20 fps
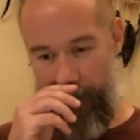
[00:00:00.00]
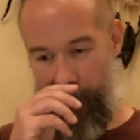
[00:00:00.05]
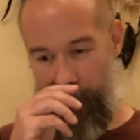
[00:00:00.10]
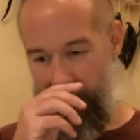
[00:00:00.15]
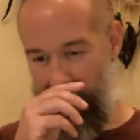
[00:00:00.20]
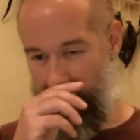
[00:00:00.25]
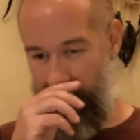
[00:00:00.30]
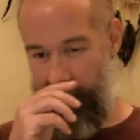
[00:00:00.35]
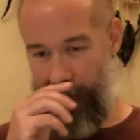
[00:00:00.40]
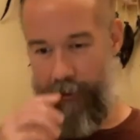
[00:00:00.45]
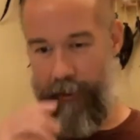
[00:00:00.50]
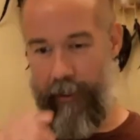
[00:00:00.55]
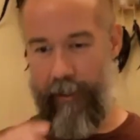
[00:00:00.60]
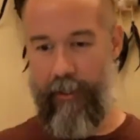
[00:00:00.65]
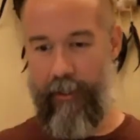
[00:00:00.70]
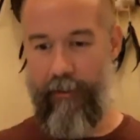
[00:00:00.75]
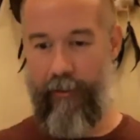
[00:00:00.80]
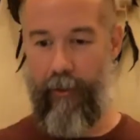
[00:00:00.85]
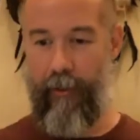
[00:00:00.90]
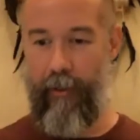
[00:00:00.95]
The
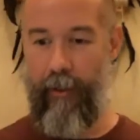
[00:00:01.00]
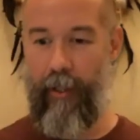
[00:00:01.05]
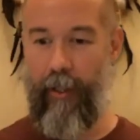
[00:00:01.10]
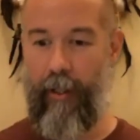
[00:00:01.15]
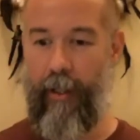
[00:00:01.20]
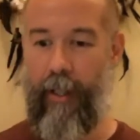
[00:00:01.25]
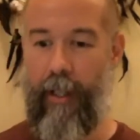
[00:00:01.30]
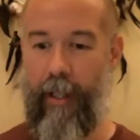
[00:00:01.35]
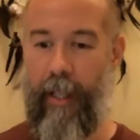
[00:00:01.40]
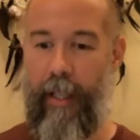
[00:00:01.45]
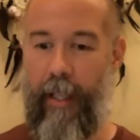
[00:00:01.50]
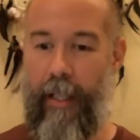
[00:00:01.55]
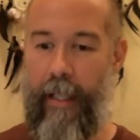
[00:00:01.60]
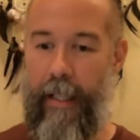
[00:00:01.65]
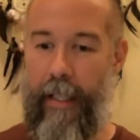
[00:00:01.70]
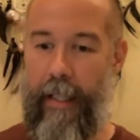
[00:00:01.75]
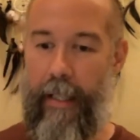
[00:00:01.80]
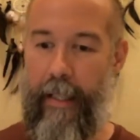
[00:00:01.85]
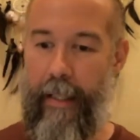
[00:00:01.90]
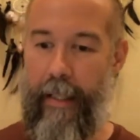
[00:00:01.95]
first four
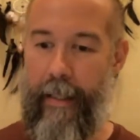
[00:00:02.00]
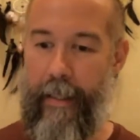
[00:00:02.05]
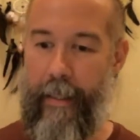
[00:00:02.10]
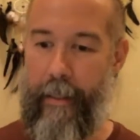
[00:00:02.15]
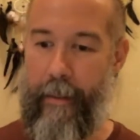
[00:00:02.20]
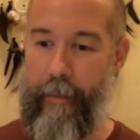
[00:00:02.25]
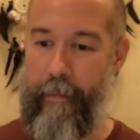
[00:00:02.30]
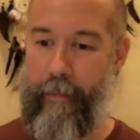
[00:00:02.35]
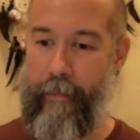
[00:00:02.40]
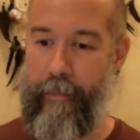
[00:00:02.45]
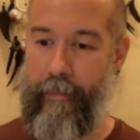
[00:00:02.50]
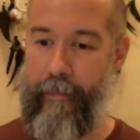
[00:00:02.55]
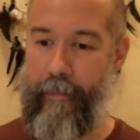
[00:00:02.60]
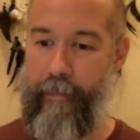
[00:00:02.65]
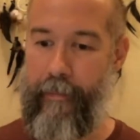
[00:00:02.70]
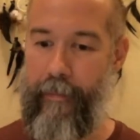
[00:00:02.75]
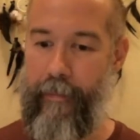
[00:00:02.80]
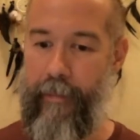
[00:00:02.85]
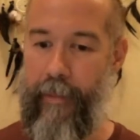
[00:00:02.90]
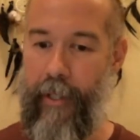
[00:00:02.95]

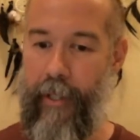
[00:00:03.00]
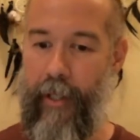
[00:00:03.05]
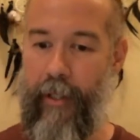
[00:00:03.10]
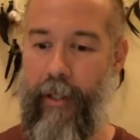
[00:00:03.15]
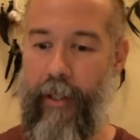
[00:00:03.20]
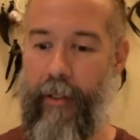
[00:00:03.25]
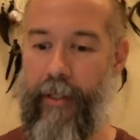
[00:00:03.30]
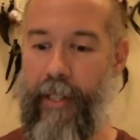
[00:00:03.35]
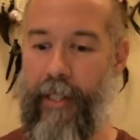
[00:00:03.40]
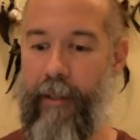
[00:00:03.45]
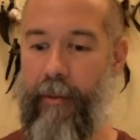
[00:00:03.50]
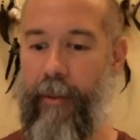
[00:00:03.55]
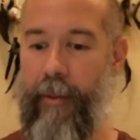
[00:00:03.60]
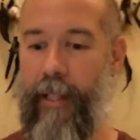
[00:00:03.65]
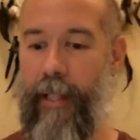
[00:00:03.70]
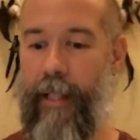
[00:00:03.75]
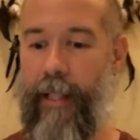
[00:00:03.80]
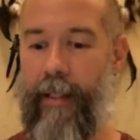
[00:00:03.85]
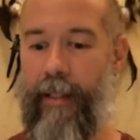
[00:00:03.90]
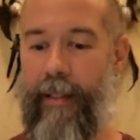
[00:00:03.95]
are closely
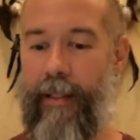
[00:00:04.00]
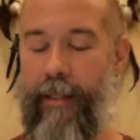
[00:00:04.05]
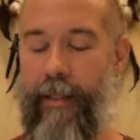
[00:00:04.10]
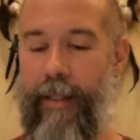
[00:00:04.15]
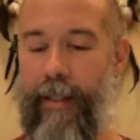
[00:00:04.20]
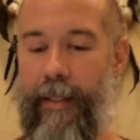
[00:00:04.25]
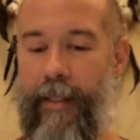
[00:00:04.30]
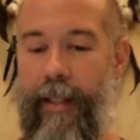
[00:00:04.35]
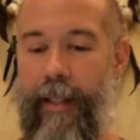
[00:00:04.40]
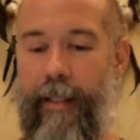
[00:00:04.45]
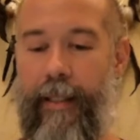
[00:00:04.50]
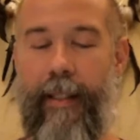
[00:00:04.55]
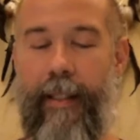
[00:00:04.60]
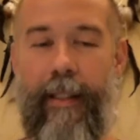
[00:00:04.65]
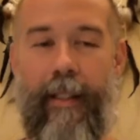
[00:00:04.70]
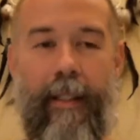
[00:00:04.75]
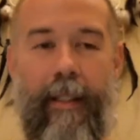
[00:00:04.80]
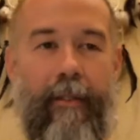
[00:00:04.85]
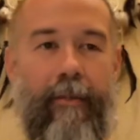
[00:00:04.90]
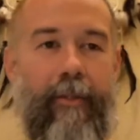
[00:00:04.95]
related to this
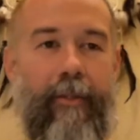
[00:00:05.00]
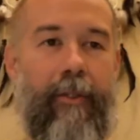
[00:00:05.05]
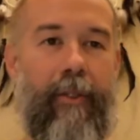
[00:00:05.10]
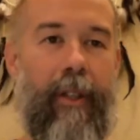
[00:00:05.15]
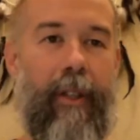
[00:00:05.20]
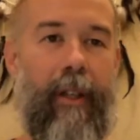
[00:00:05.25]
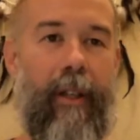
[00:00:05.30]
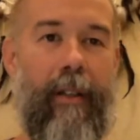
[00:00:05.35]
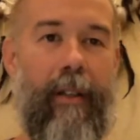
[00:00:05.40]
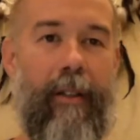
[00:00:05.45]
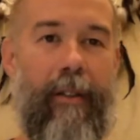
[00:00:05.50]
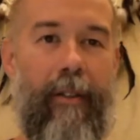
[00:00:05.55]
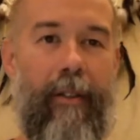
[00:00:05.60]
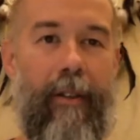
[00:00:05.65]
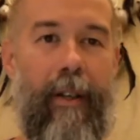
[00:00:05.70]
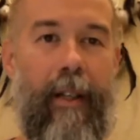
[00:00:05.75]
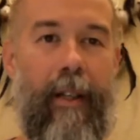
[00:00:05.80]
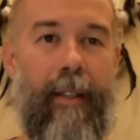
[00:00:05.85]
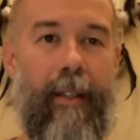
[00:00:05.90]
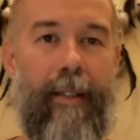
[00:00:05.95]
idea of dukkha,
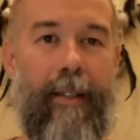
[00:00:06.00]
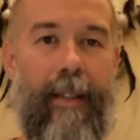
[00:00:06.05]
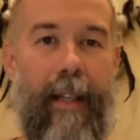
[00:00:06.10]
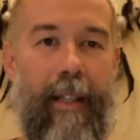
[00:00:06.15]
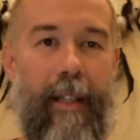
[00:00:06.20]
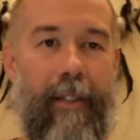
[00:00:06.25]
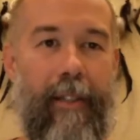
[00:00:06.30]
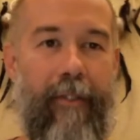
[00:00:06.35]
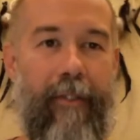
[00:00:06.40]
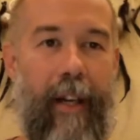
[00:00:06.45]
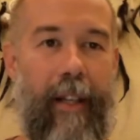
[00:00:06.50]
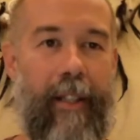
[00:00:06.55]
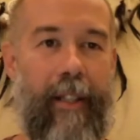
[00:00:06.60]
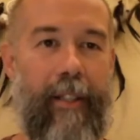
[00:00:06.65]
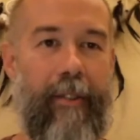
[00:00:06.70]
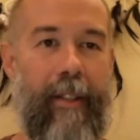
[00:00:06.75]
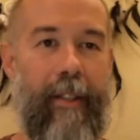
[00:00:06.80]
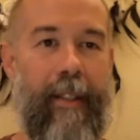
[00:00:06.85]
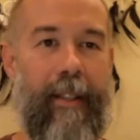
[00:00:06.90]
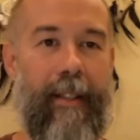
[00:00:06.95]
or
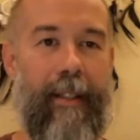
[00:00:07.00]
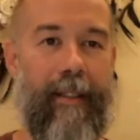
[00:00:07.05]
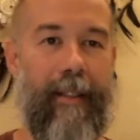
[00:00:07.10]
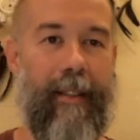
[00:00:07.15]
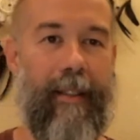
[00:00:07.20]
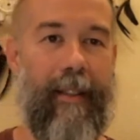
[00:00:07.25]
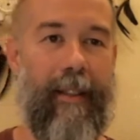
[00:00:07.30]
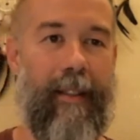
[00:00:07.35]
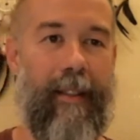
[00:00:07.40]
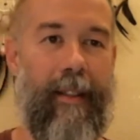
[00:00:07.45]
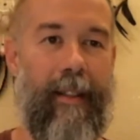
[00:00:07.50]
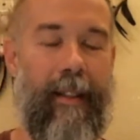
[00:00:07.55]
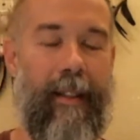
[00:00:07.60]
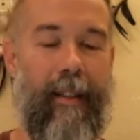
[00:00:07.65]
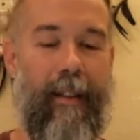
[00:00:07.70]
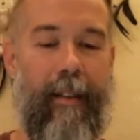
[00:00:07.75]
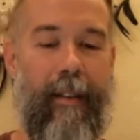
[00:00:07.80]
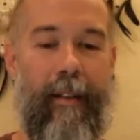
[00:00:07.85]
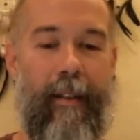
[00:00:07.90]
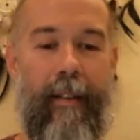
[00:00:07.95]
unsatisfactoriness, that
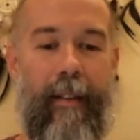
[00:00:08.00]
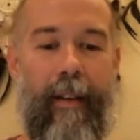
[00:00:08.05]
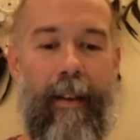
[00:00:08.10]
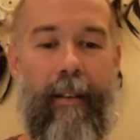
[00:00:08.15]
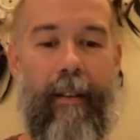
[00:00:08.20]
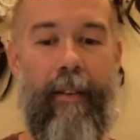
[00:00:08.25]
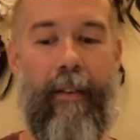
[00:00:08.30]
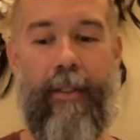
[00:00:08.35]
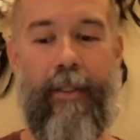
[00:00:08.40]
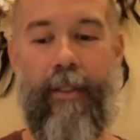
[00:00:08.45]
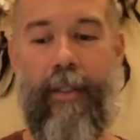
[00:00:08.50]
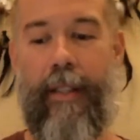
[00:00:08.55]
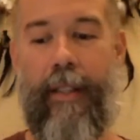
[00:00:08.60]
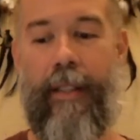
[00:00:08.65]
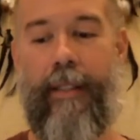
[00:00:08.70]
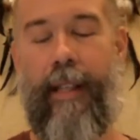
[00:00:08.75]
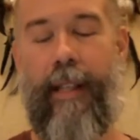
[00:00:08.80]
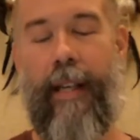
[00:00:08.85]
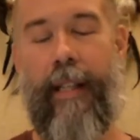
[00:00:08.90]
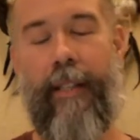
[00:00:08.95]
there's an
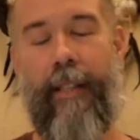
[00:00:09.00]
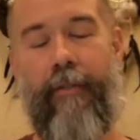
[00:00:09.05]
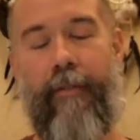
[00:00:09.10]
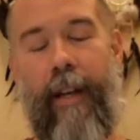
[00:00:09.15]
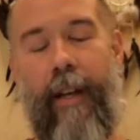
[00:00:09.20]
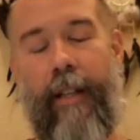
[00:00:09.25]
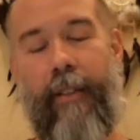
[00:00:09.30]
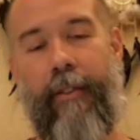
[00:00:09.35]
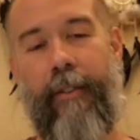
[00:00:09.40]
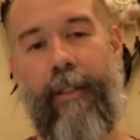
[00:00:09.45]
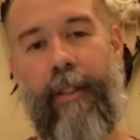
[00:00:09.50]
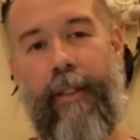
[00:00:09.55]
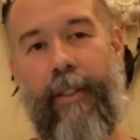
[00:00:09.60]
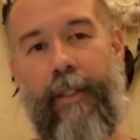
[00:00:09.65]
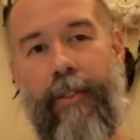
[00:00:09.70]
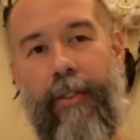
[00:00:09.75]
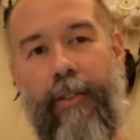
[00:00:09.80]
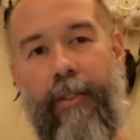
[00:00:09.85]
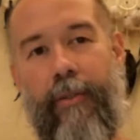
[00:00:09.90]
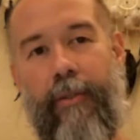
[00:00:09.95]

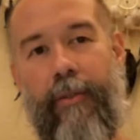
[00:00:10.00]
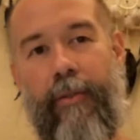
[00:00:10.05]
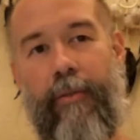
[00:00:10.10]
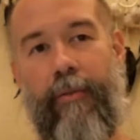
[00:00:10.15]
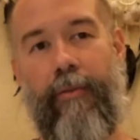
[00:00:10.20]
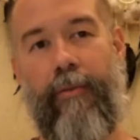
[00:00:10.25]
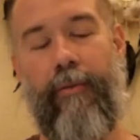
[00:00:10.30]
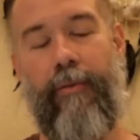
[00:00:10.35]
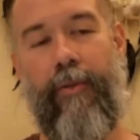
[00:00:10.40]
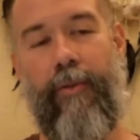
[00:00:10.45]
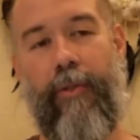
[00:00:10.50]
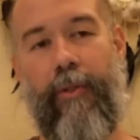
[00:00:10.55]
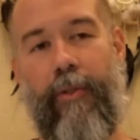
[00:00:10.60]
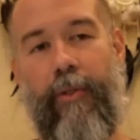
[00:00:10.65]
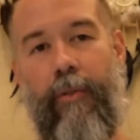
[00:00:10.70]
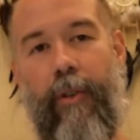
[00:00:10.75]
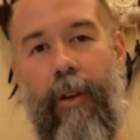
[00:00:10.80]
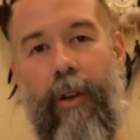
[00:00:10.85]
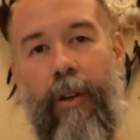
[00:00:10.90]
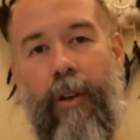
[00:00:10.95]
unsatisfactoriness
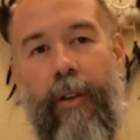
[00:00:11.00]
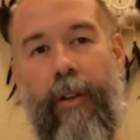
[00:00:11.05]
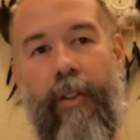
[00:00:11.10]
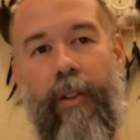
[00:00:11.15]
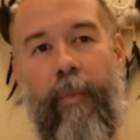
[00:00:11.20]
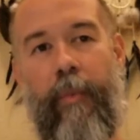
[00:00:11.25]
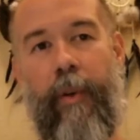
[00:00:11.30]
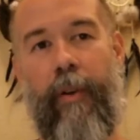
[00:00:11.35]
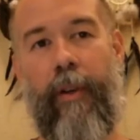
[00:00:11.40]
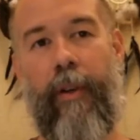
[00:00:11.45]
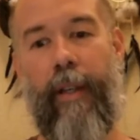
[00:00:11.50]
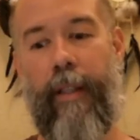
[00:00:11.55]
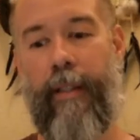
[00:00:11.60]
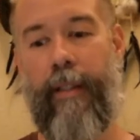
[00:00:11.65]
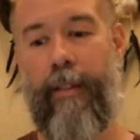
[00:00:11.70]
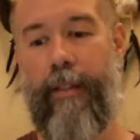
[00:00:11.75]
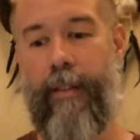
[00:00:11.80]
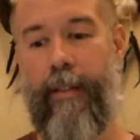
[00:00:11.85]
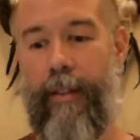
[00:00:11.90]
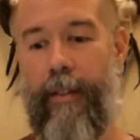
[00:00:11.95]
to our
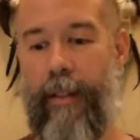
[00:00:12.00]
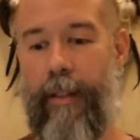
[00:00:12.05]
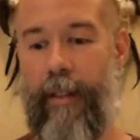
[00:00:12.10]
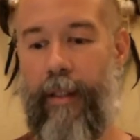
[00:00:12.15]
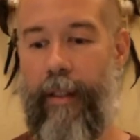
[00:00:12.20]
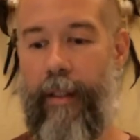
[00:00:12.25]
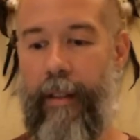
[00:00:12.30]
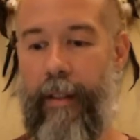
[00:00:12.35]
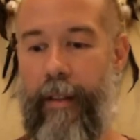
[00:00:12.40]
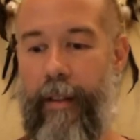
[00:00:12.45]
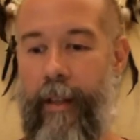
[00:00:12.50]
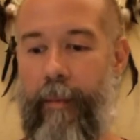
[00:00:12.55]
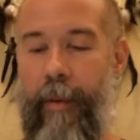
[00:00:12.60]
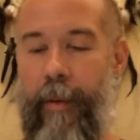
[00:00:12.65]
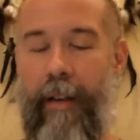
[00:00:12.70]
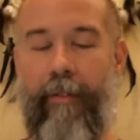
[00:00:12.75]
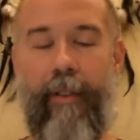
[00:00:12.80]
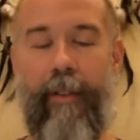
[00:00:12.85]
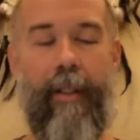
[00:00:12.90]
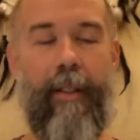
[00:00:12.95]
experience.
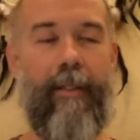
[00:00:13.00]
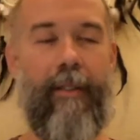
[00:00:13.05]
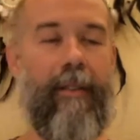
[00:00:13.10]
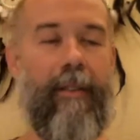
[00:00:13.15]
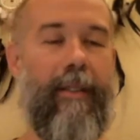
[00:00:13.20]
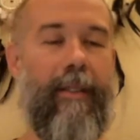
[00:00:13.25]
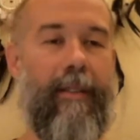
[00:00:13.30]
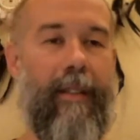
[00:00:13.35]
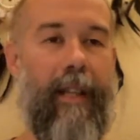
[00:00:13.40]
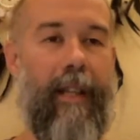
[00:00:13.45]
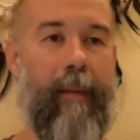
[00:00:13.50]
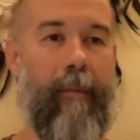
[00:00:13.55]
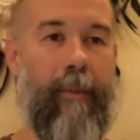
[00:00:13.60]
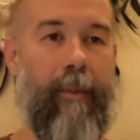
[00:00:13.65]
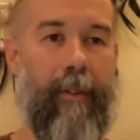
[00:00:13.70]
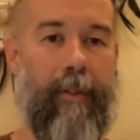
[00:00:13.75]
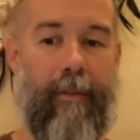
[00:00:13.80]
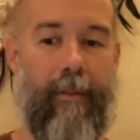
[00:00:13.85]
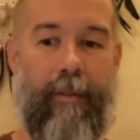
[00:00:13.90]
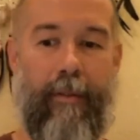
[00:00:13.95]
Everything's
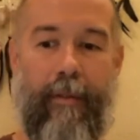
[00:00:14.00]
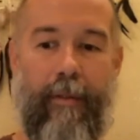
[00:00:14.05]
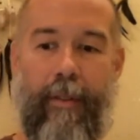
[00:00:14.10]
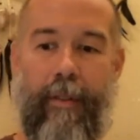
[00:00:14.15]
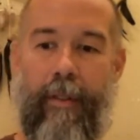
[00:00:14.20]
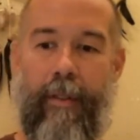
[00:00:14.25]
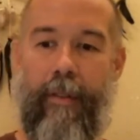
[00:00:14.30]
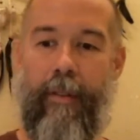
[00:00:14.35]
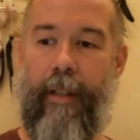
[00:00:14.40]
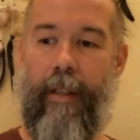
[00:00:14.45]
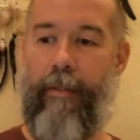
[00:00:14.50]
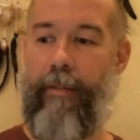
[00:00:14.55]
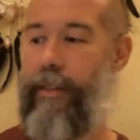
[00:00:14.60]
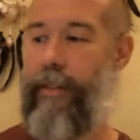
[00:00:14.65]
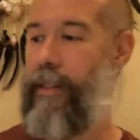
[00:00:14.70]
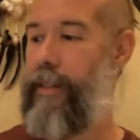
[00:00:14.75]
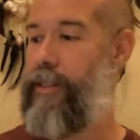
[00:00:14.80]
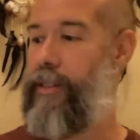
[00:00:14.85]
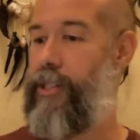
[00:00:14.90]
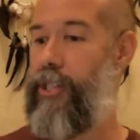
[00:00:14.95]
unstable,
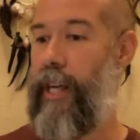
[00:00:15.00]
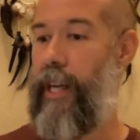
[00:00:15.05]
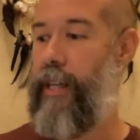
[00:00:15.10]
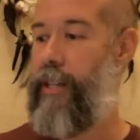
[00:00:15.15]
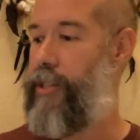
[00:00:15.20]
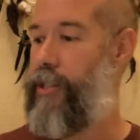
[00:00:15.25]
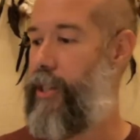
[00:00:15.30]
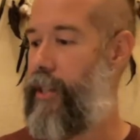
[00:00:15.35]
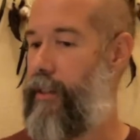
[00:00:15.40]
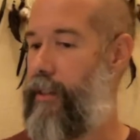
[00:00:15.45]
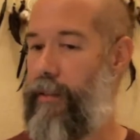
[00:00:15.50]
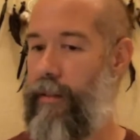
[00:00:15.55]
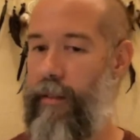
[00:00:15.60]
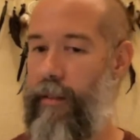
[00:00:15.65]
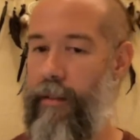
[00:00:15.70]
everything's changing.